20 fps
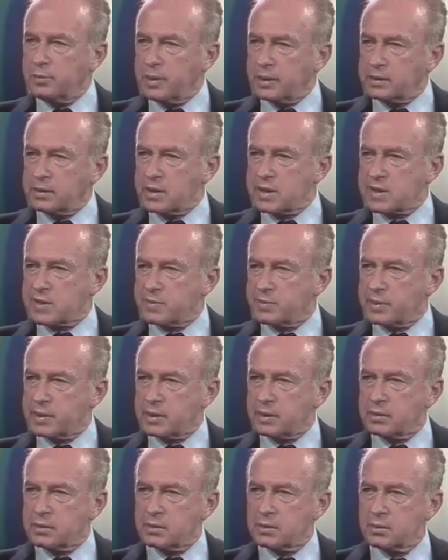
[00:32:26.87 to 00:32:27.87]
as long
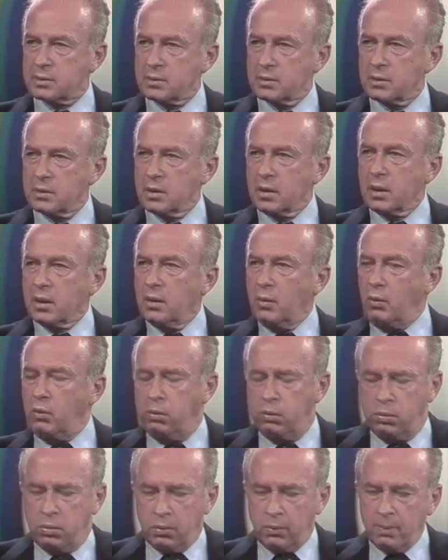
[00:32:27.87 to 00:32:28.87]
as they did
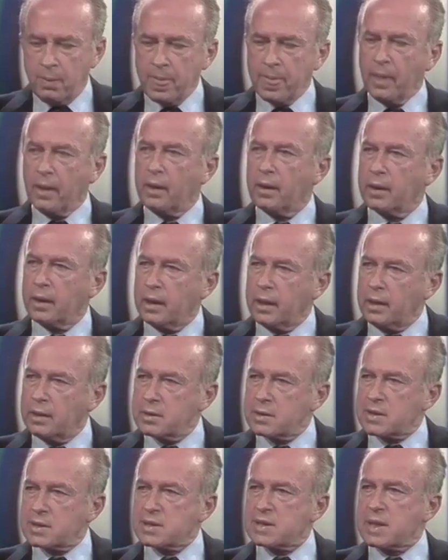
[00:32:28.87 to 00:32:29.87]
not participate